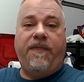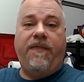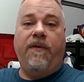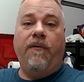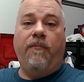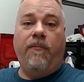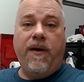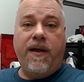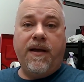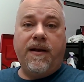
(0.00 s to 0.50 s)
the
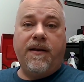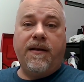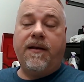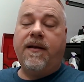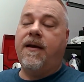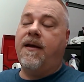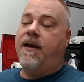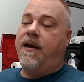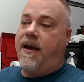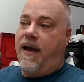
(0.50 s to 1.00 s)
wind,
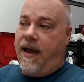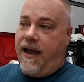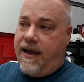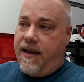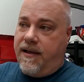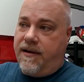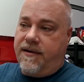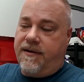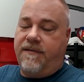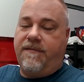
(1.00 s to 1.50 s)

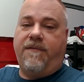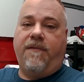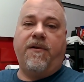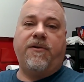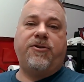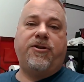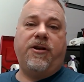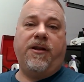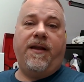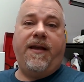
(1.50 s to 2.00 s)
and
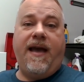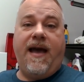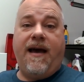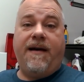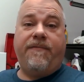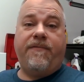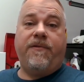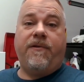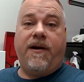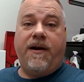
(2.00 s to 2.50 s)
unfortunately,
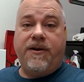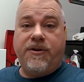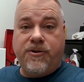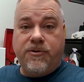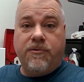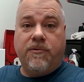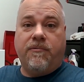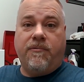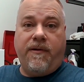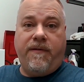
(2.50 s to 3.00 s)
after I do
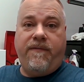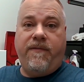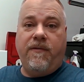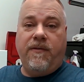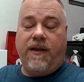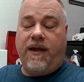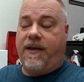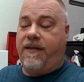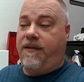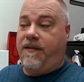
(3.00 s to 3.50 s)
a review
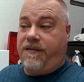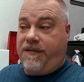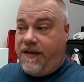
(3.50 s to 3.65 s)
like this,